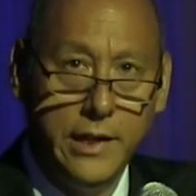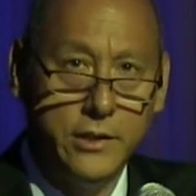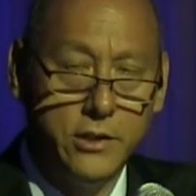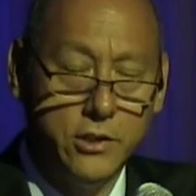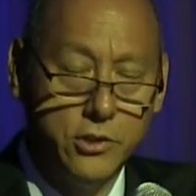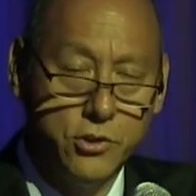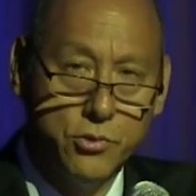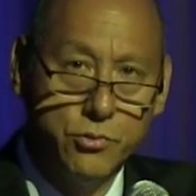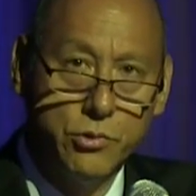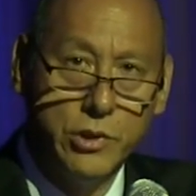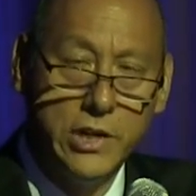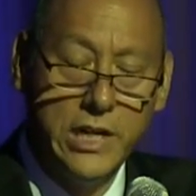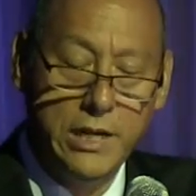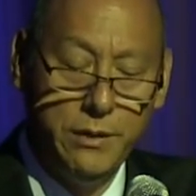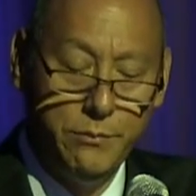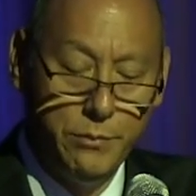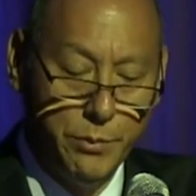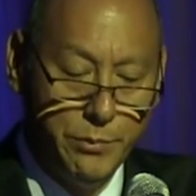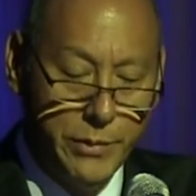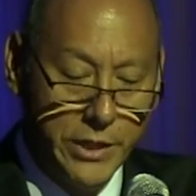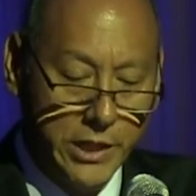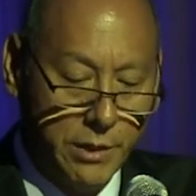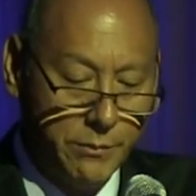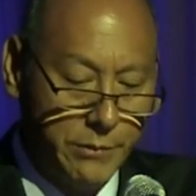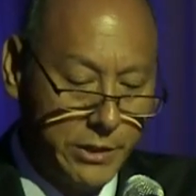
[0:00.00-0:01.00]
and to
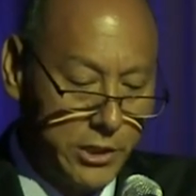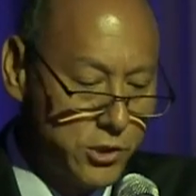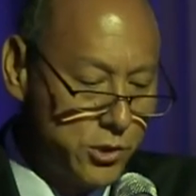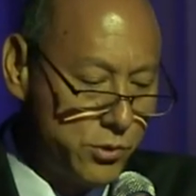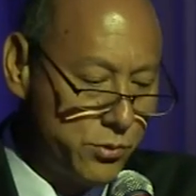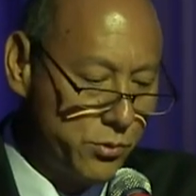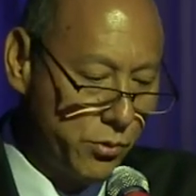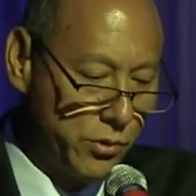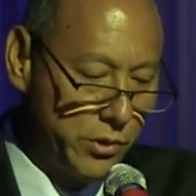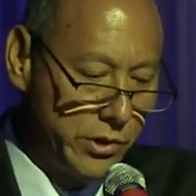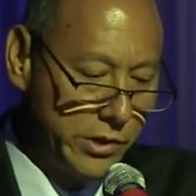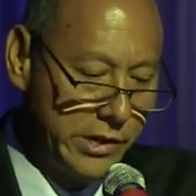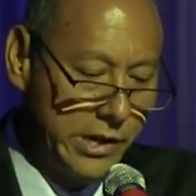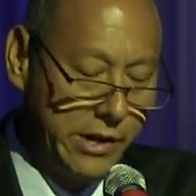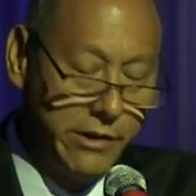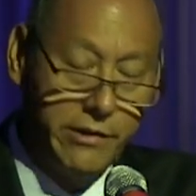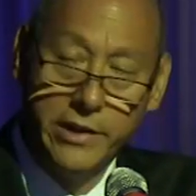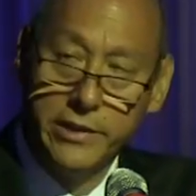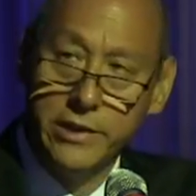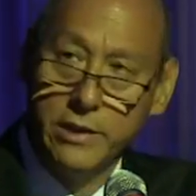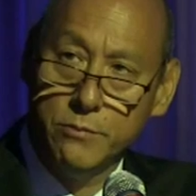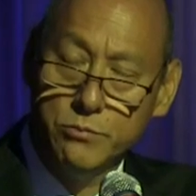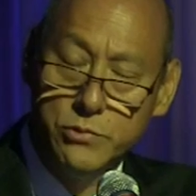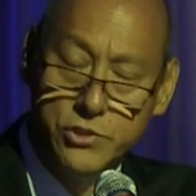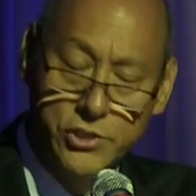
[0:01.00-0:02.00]
dream to become
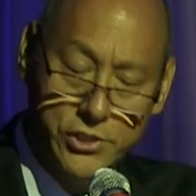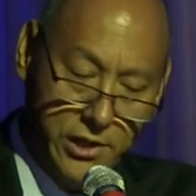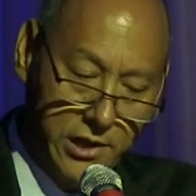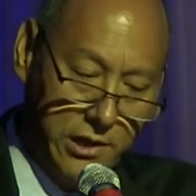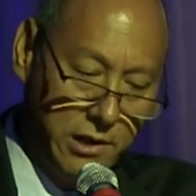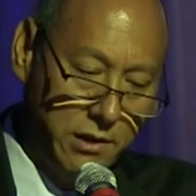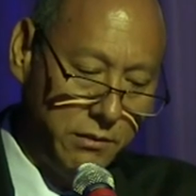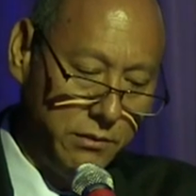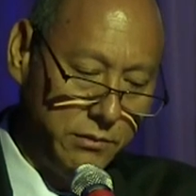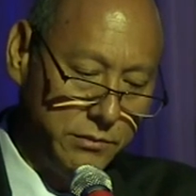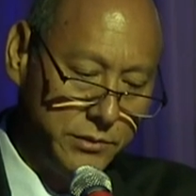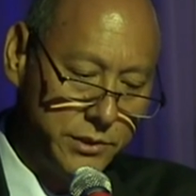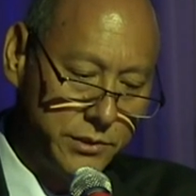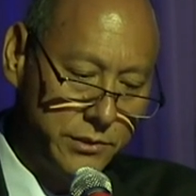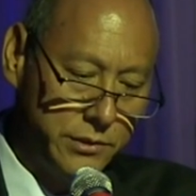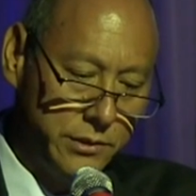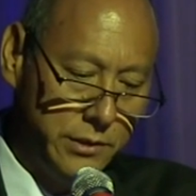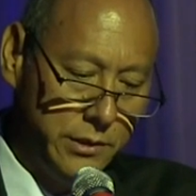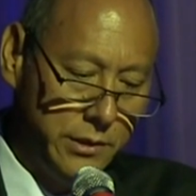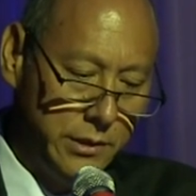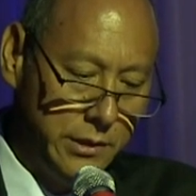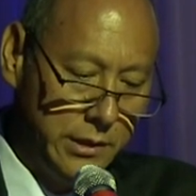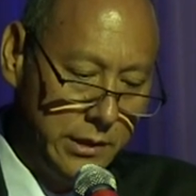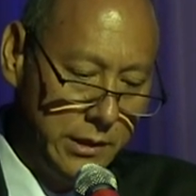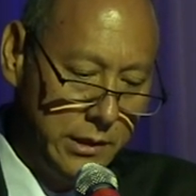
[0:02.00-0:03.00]
extraordinary themselves
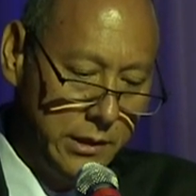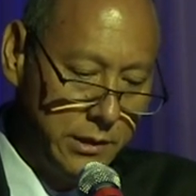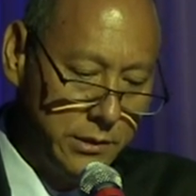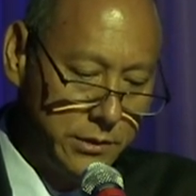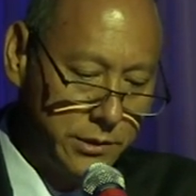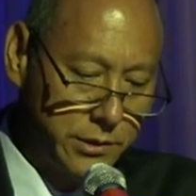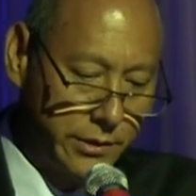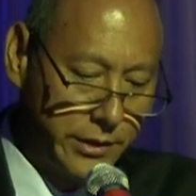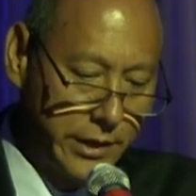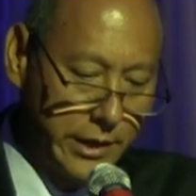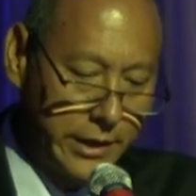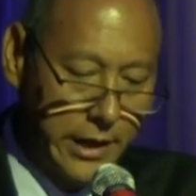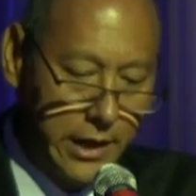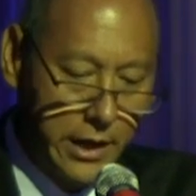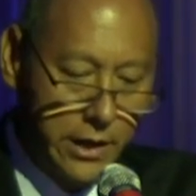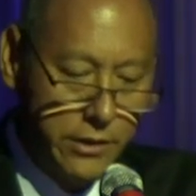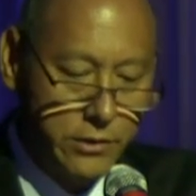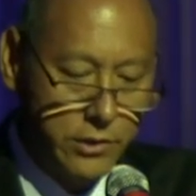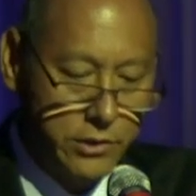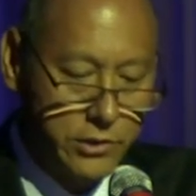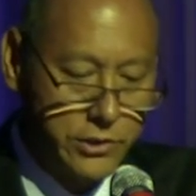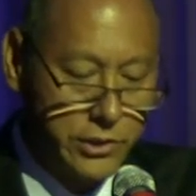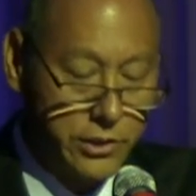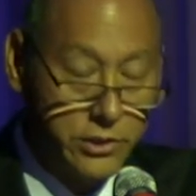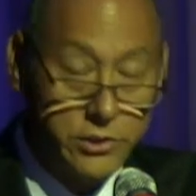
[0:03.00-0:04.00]
so that
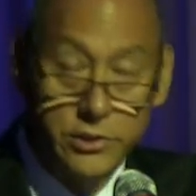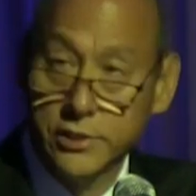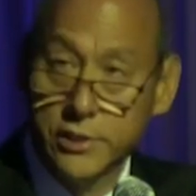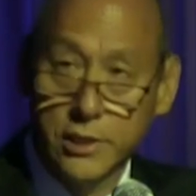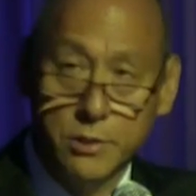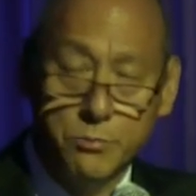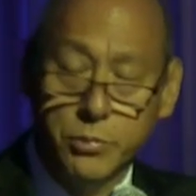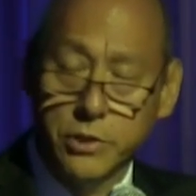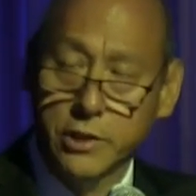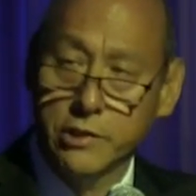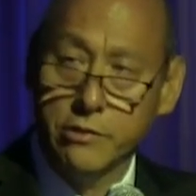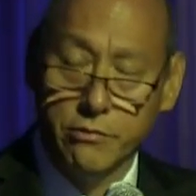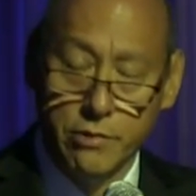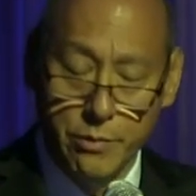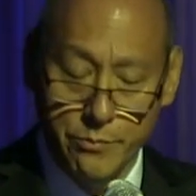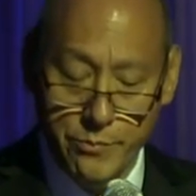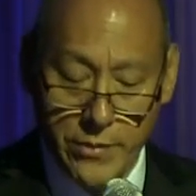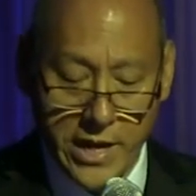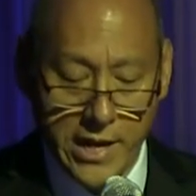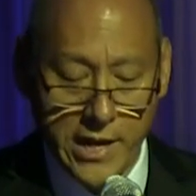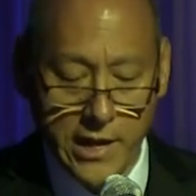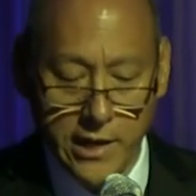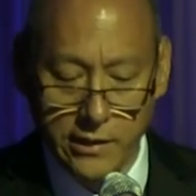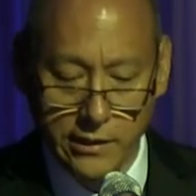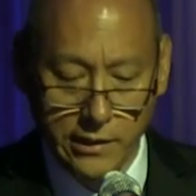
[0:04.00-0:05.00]
others could simply
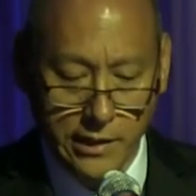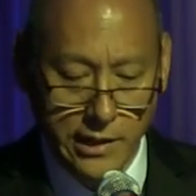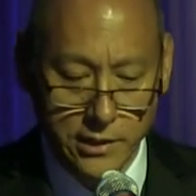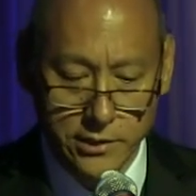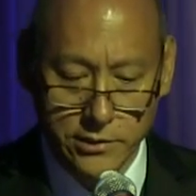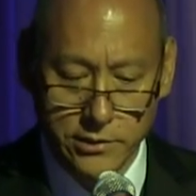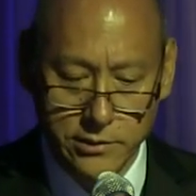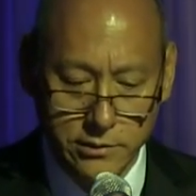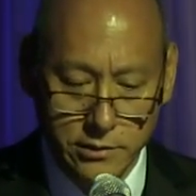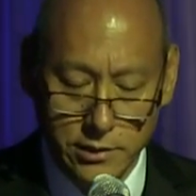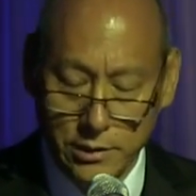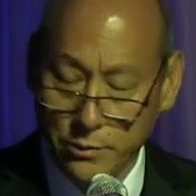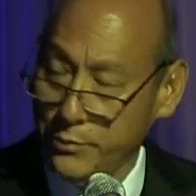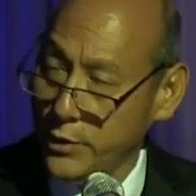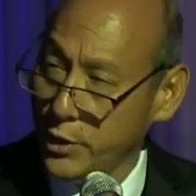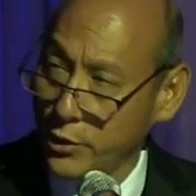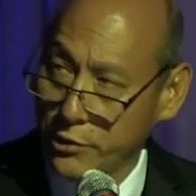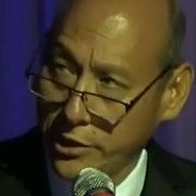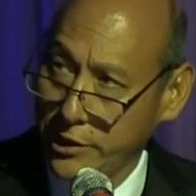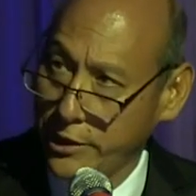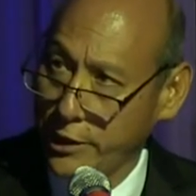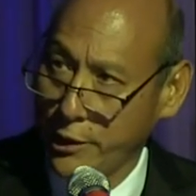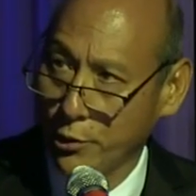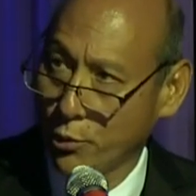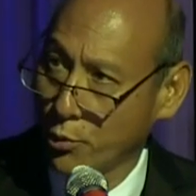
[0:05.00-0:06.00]
remain as
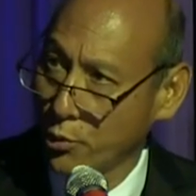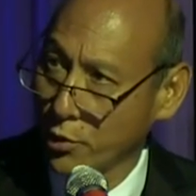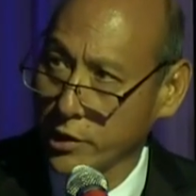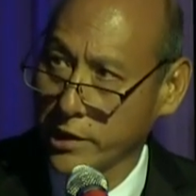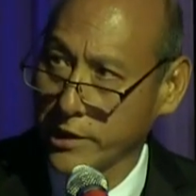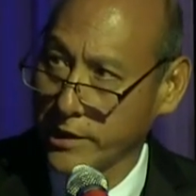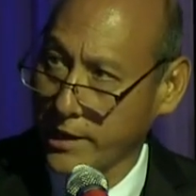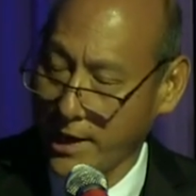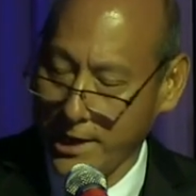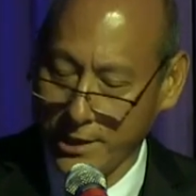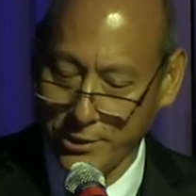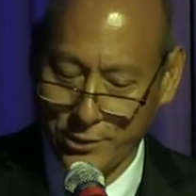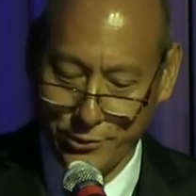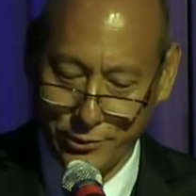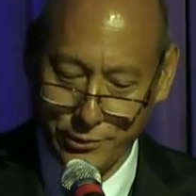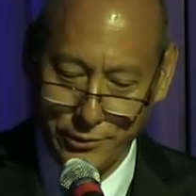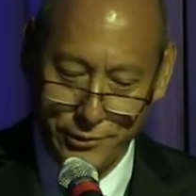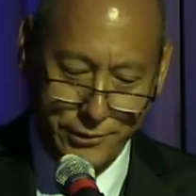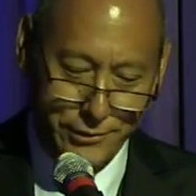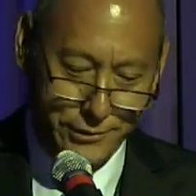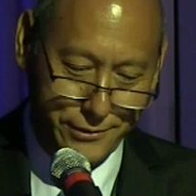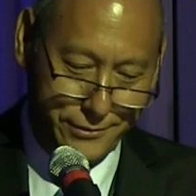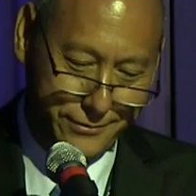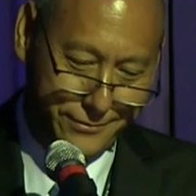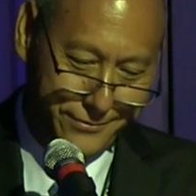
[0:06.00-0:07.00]
community
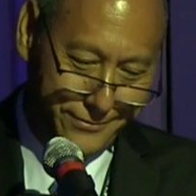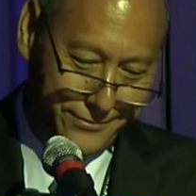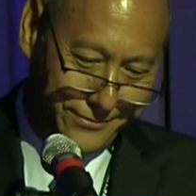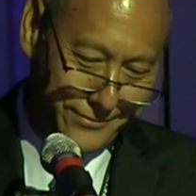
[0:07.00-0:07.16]
organizers.